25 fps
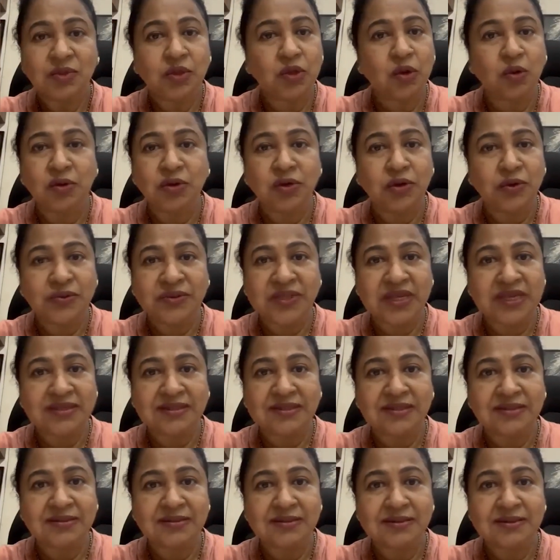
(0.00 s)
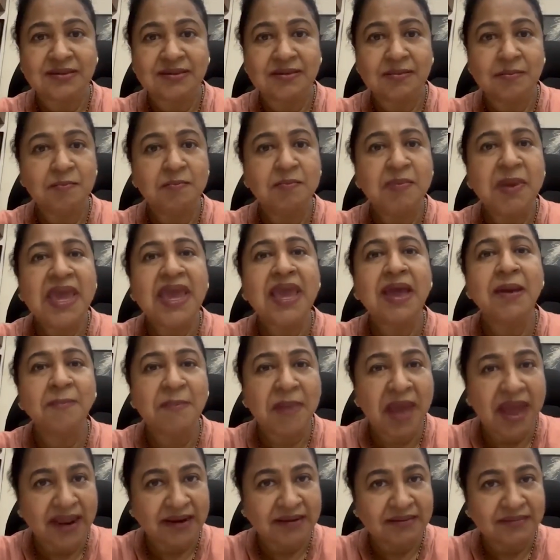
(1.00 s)
Don't do this. Be a
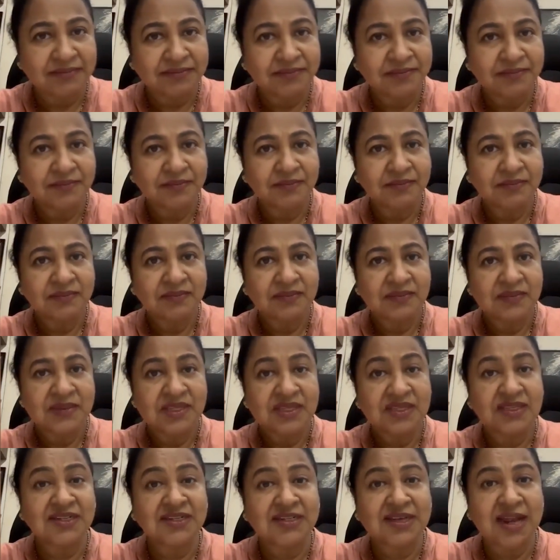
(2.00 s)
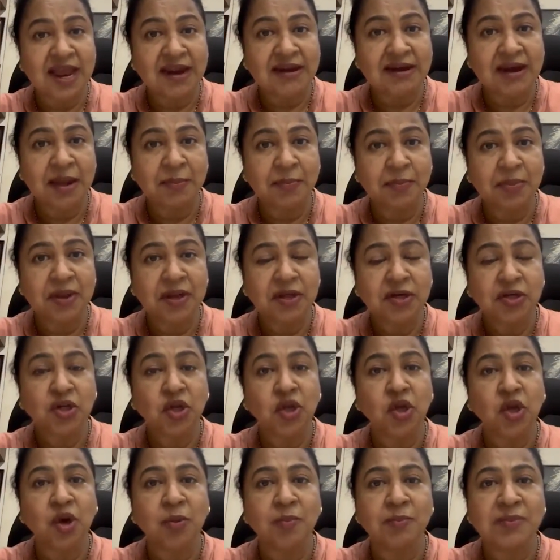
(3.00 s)
man. Stand up
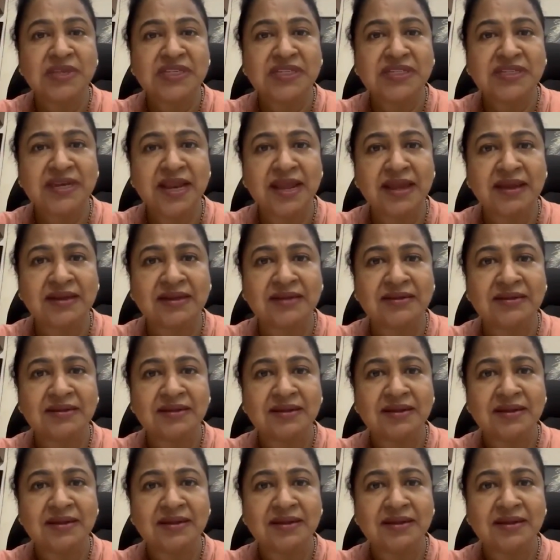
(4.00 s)
to your mistake.